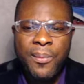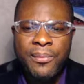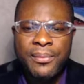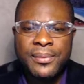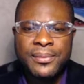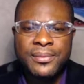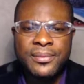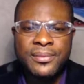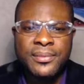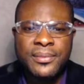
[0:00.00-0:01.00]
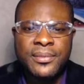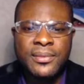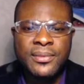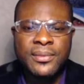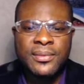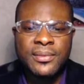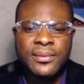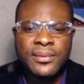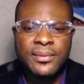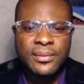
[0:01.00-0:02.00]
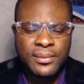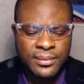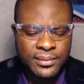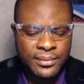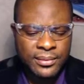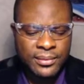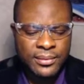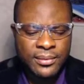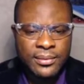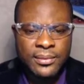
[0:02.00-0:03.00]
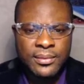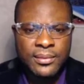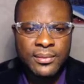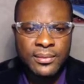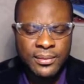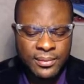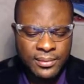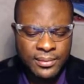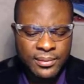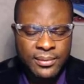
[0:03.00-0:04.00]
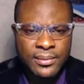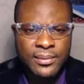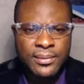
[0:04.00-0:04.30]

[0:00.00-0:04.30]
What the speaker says: (silence)